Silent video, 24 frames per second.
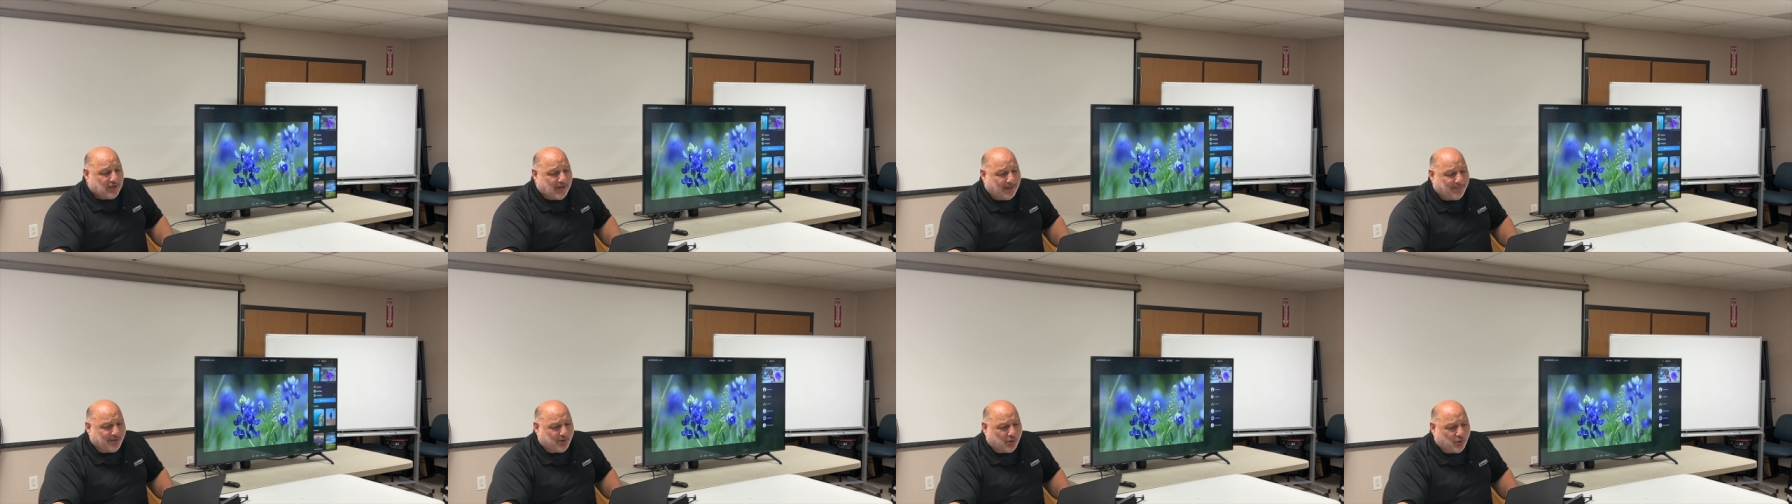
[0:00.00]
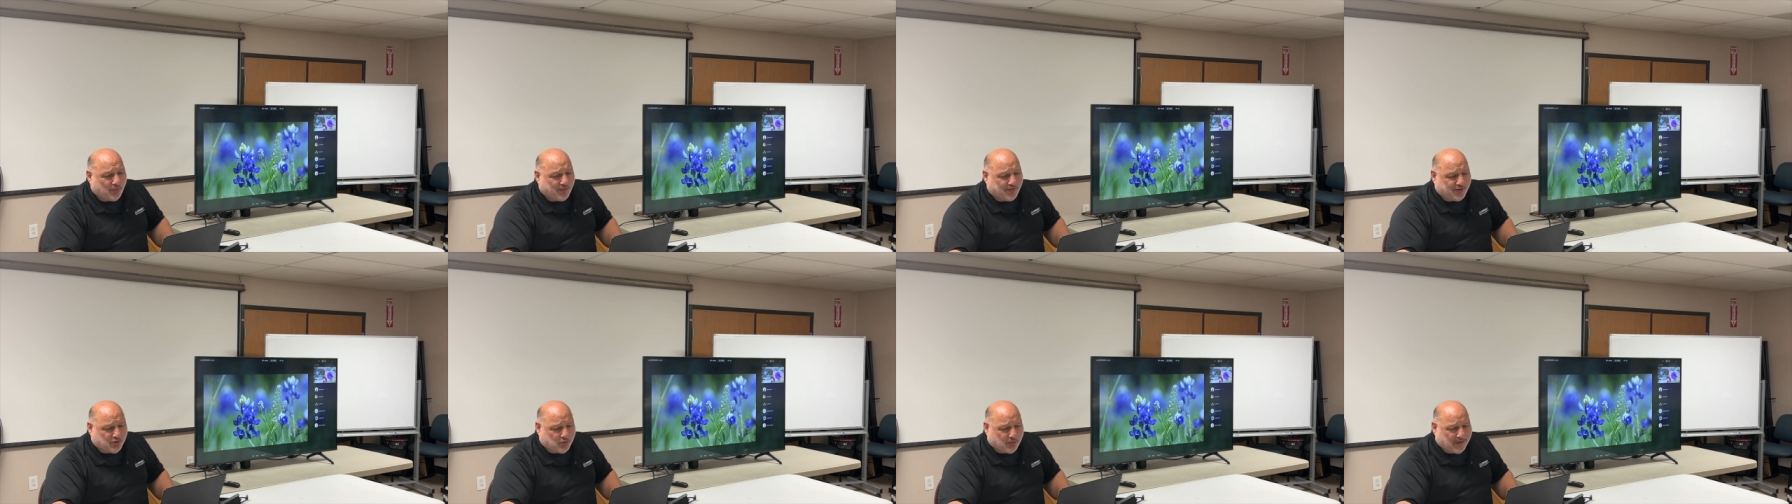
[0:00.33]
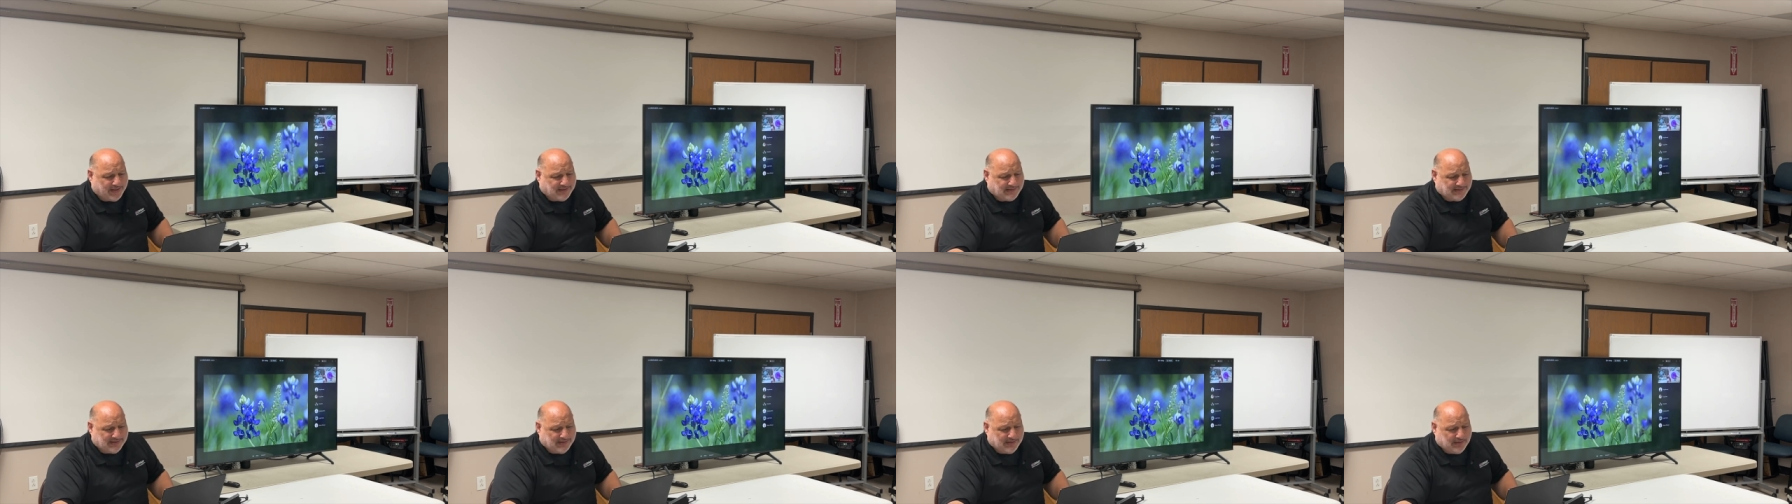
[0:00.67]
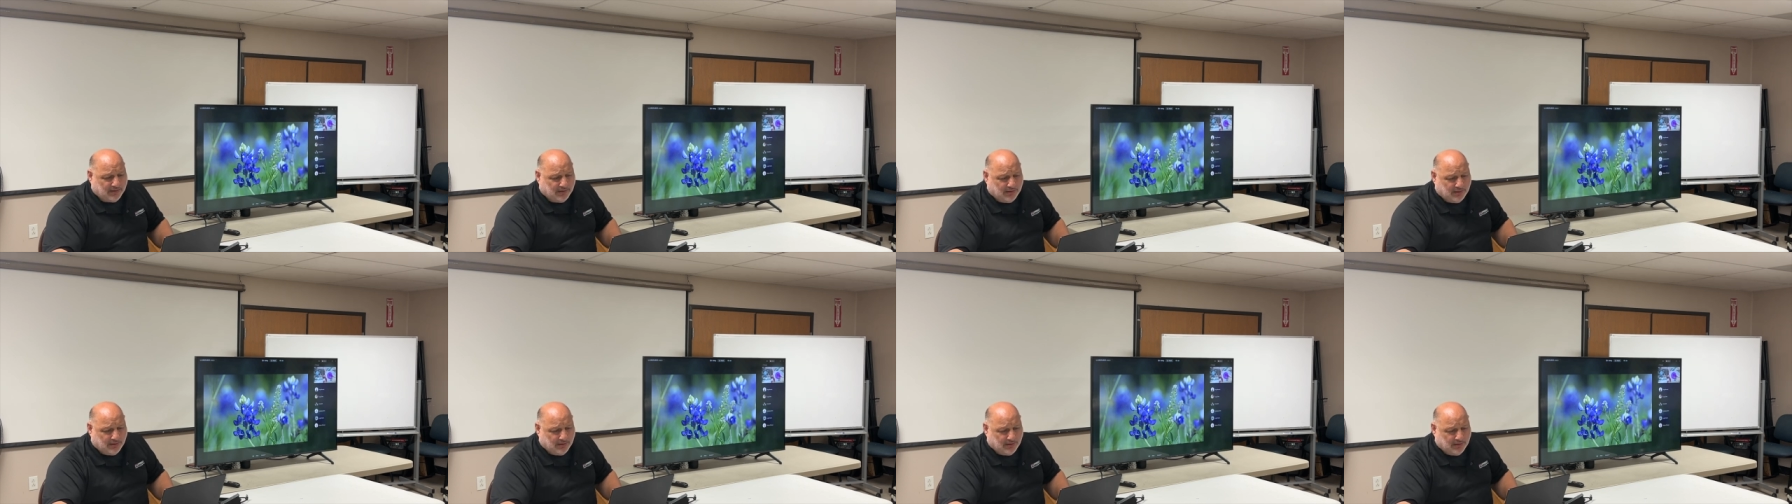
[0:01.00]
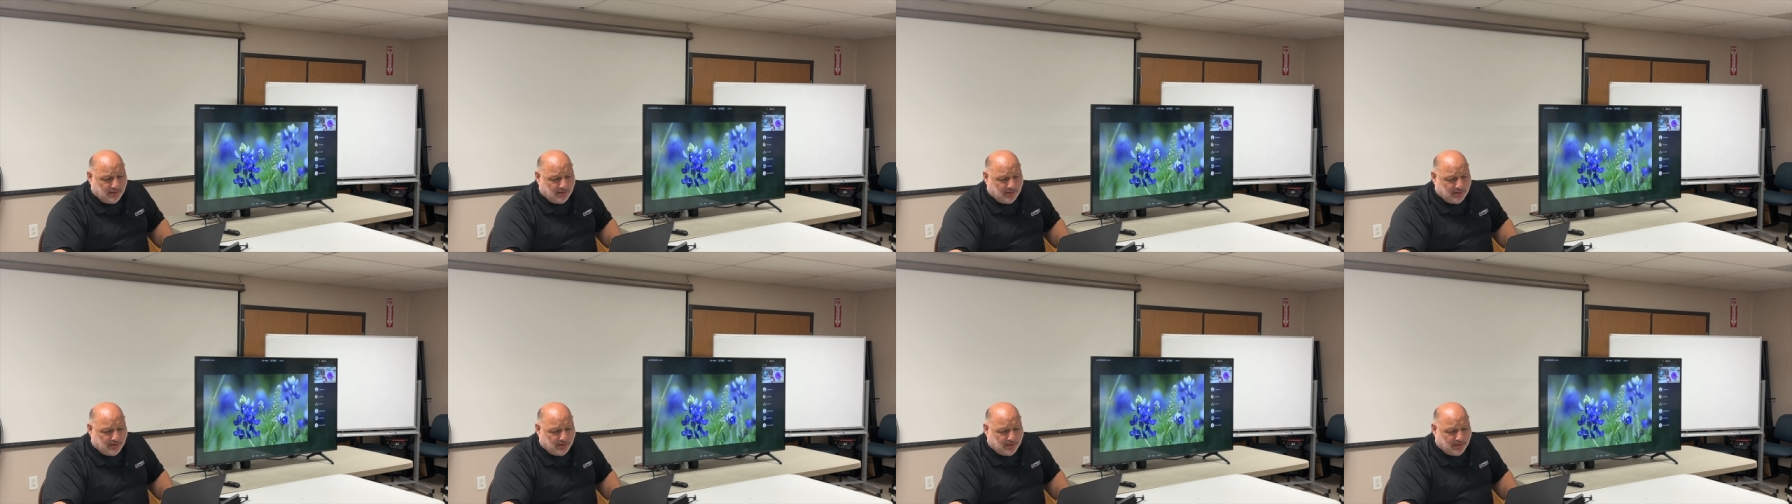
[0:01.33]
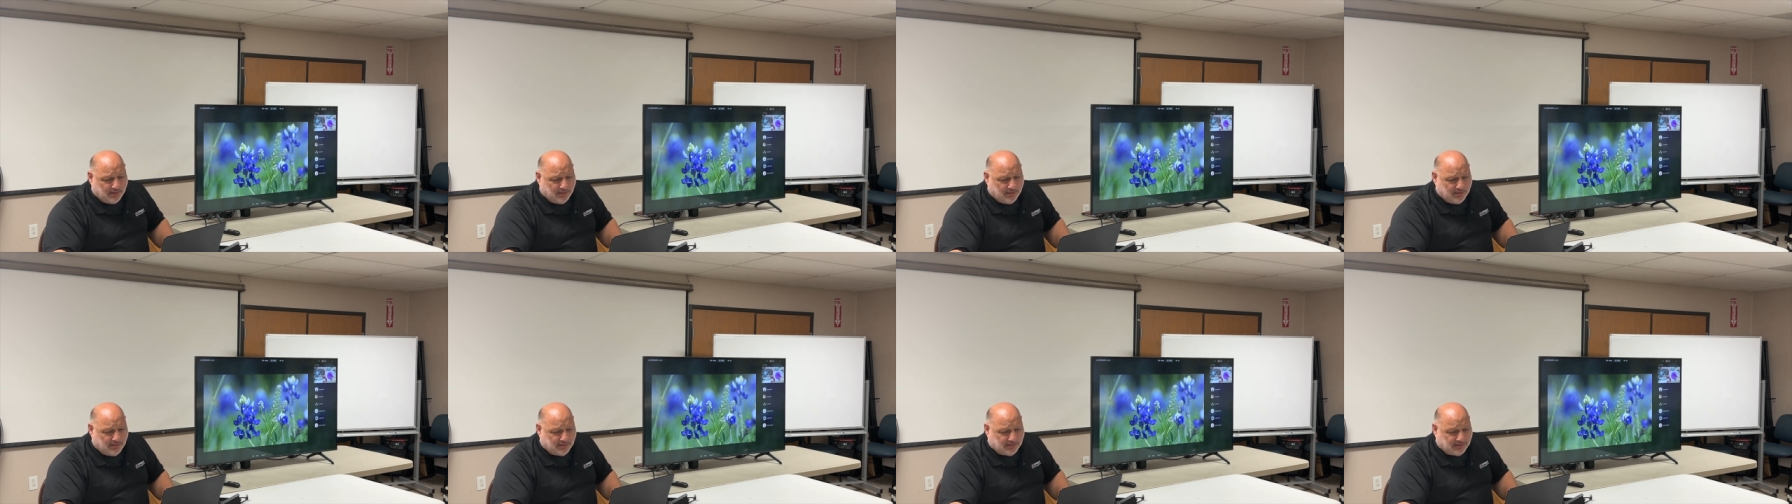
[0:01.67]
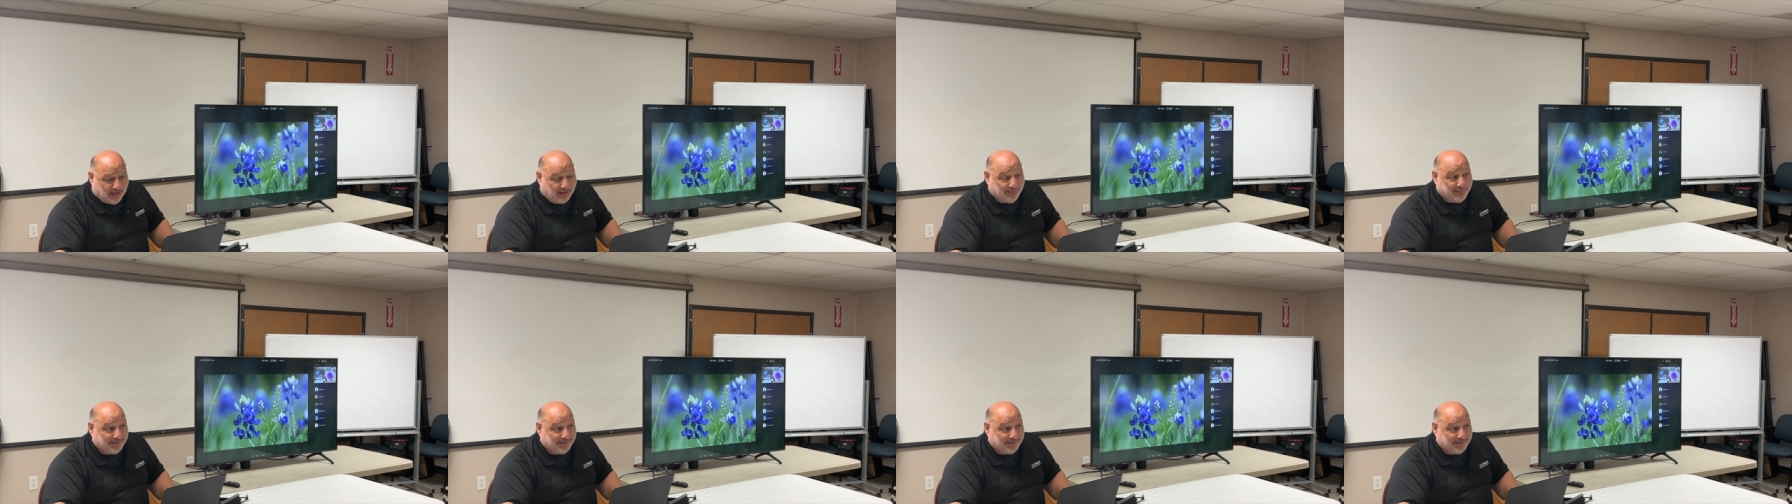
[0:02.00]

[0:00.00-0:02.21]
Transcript: Now I'm gonna go with the crazy. I've